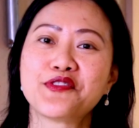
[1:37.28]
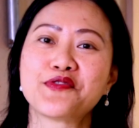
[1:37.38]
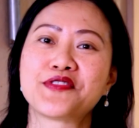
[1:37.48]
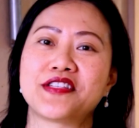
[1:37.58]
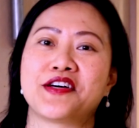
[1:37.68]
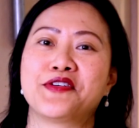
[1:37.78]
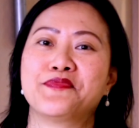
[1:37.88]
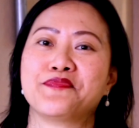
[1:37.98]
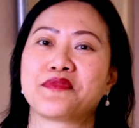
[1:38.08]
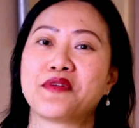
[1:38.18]
who's um,
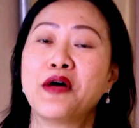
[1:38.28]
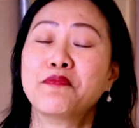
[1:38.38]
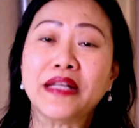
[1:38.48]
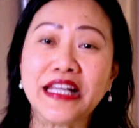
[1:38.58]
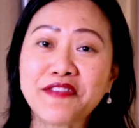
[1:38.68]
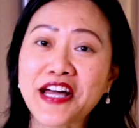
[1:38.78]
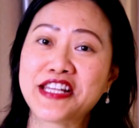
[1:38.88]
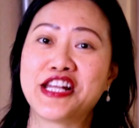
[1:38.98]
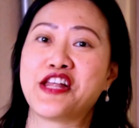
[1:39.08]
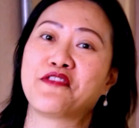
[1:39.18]
a believer
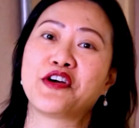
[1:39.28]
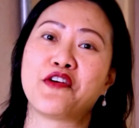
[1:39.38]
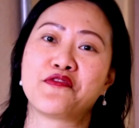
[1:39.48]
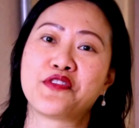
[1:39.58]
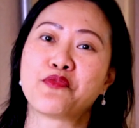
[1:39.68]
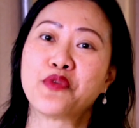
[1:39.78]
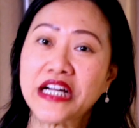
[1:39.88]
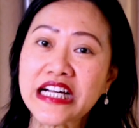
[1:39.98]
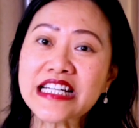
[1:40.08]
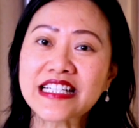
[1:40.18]
and a lover of the
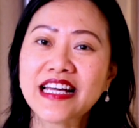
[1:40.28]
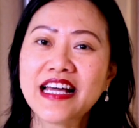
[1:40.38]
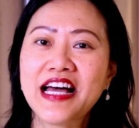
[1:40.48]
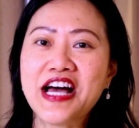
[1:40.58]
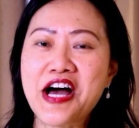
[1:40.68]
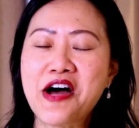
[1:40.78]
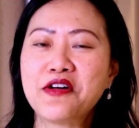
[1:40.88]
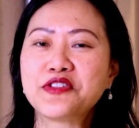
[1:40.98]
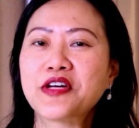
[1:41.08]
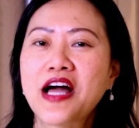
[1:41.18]
Word
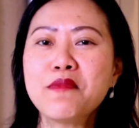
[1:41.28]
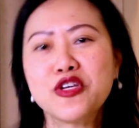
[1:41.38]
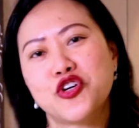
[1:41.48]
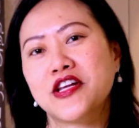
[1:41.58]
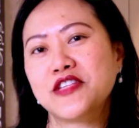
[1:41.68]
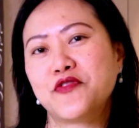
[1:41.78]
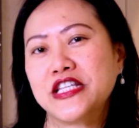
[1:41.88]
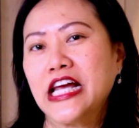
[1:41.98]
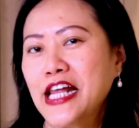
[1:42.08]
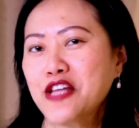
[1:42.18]
uh, to come and join us for
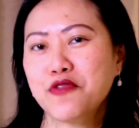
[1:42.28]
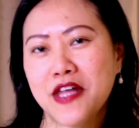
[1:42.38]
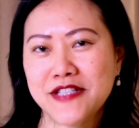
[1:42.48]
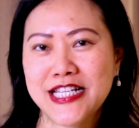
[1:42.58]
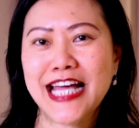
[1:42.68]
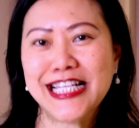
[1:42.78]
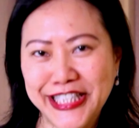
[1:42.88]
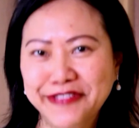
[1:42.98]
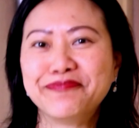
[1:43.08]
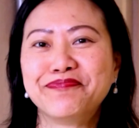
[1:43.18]
Declare 2019.